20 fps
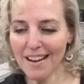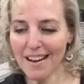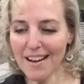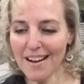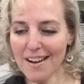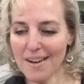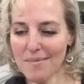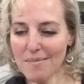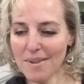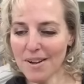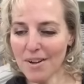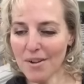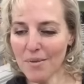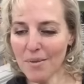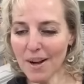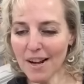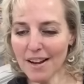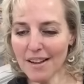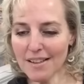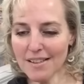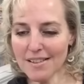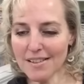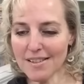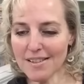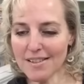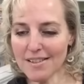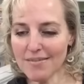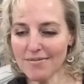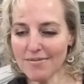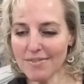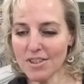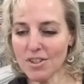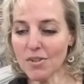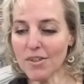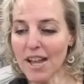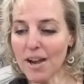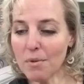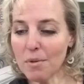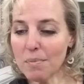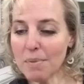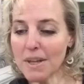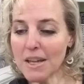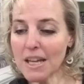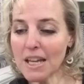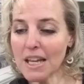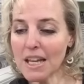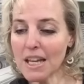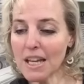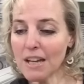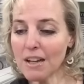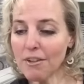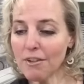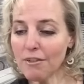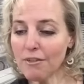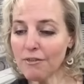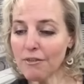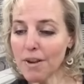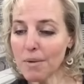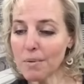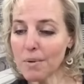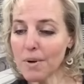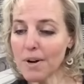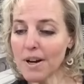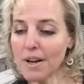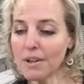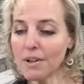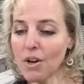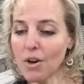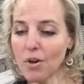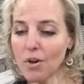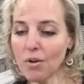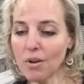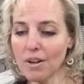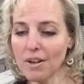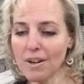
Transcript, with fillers: Um, what else? So that will be February, no,